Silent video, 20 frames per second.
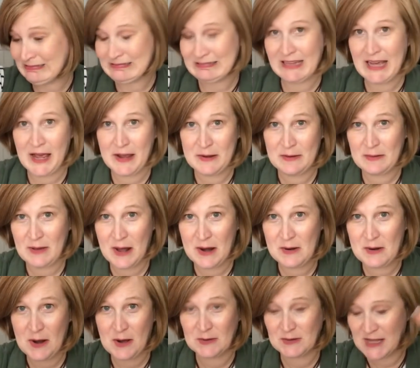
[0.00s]
Okay, I
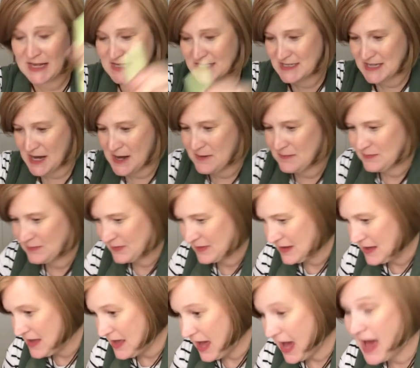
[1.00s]
don't know. Let's see.
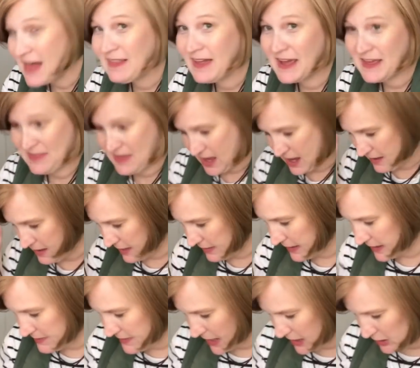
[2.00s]
I like that. I
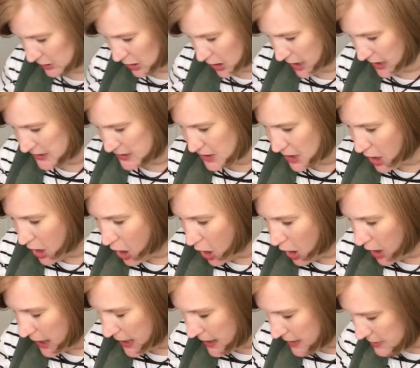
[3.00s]
like that a lot.
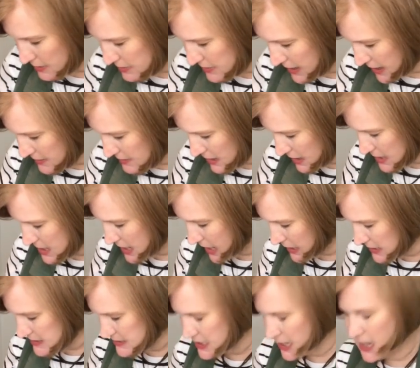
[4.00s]
All right, and then the
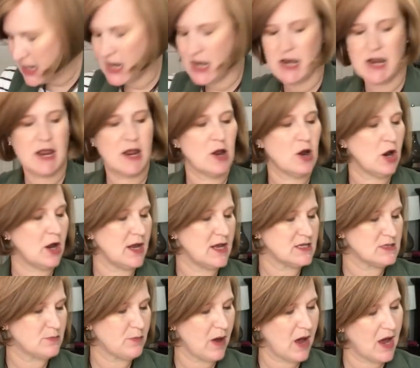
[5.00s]
next thing in here
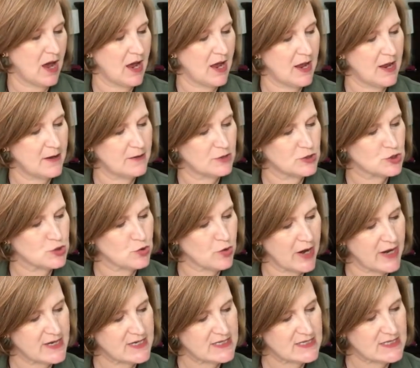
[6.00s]
is by
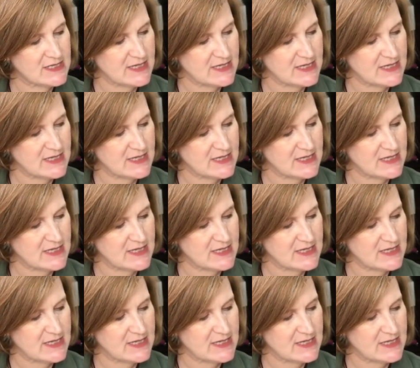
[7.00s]
Trey